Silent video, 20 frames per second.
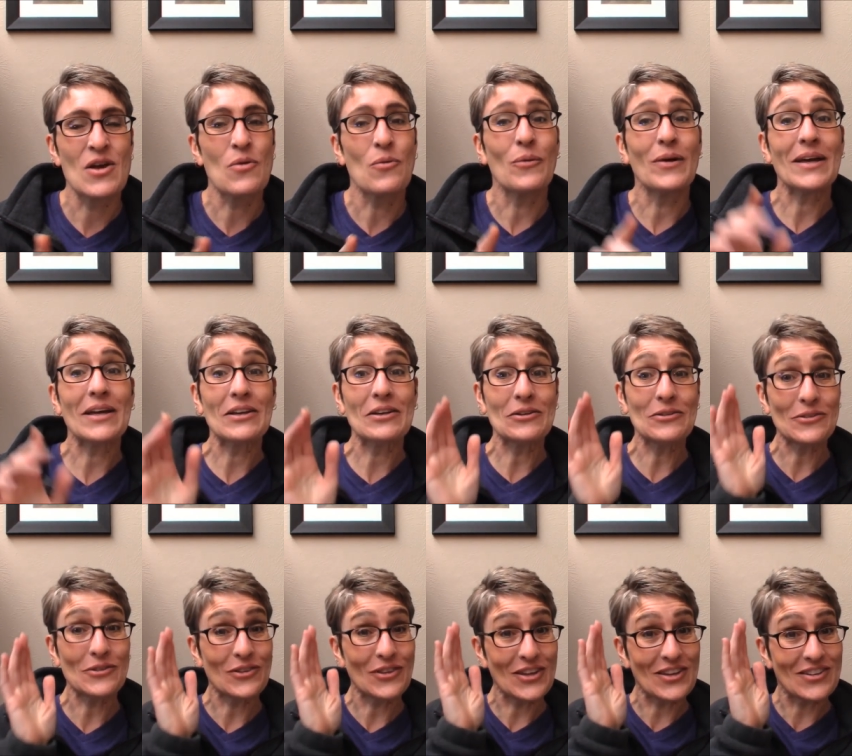We can
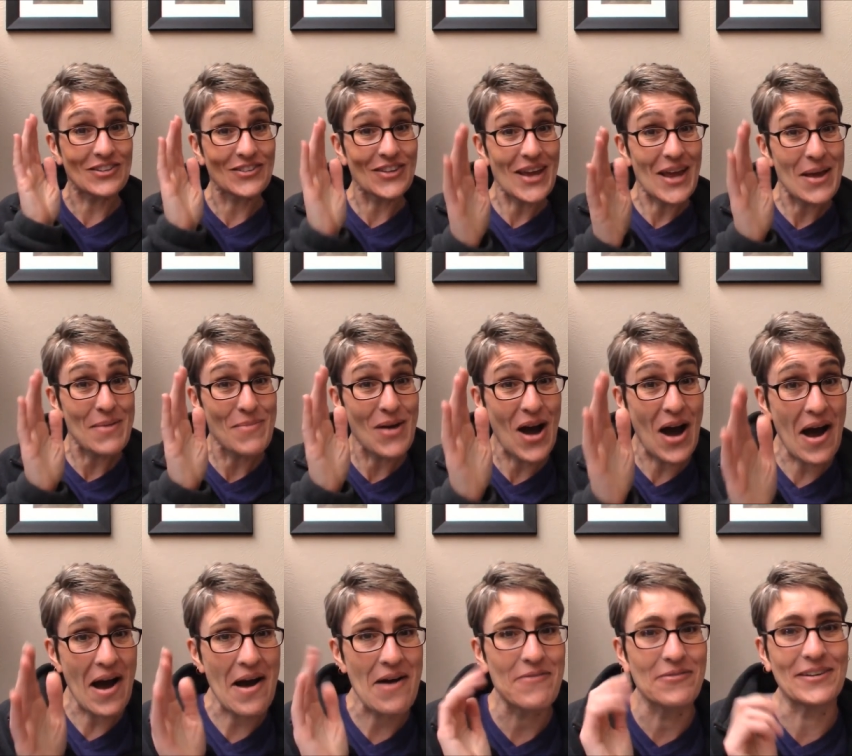use the same
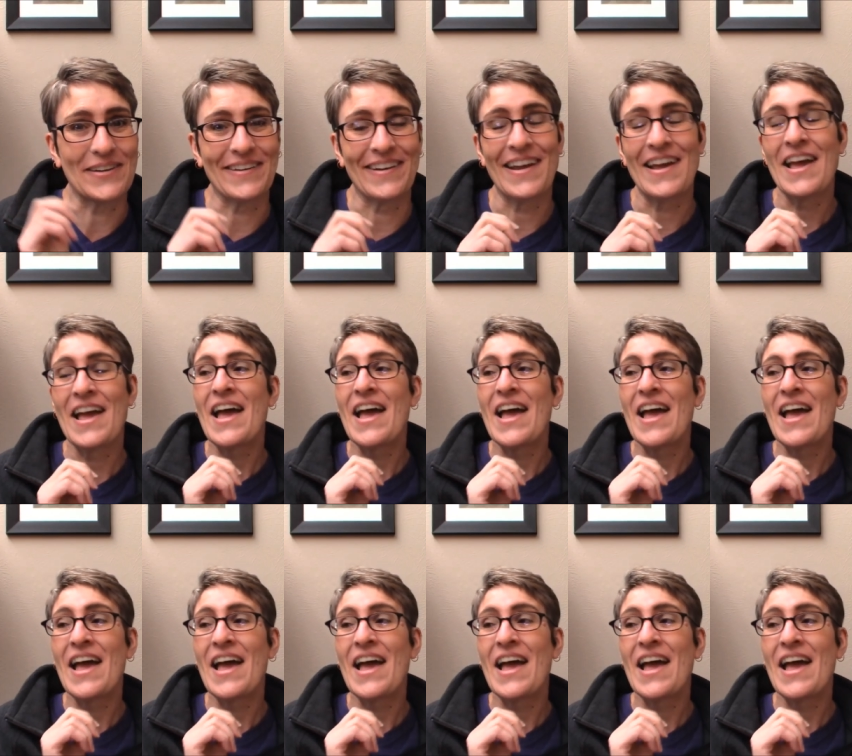oven.